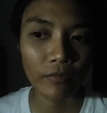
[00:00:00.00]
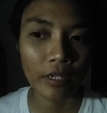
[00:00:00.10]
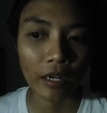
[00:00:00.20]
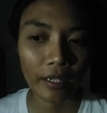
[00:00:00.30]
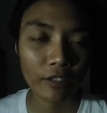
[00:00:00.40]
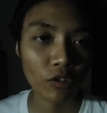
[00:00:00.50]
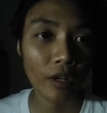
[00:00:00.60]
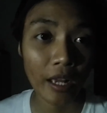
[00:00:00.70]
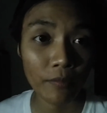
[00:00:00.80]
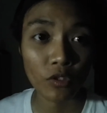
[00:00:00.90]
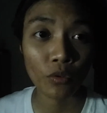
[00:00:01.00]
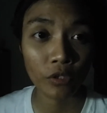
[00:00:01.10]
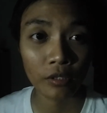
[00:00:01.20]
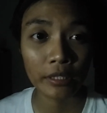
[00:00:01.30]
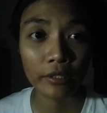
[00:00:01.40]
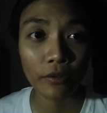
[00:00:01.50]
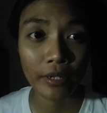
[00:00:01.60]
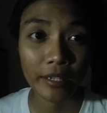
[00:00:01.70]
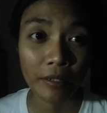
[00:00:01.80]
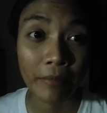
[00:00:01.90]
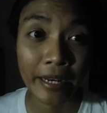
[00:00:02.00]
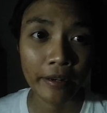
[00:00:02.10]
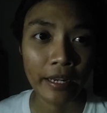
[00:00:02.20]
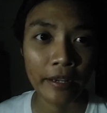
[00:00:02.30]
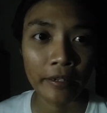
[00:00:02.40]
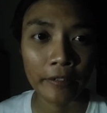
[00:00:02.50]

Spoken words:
yeah, like I'm socially known as a man.